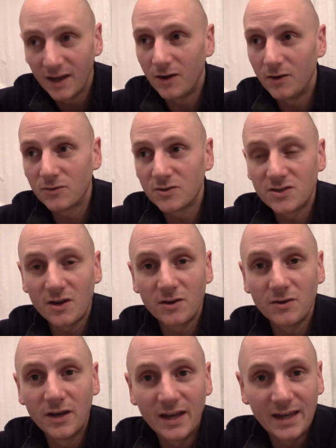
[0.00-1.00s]
and
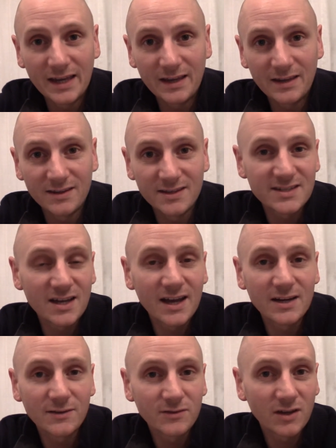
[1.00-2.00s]
also the
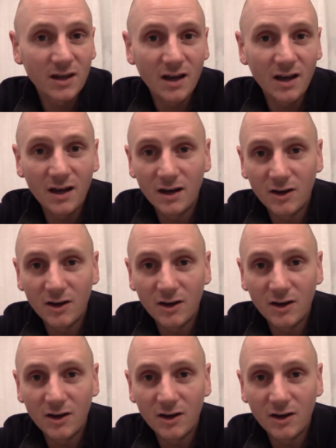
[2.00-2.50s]
side of the car,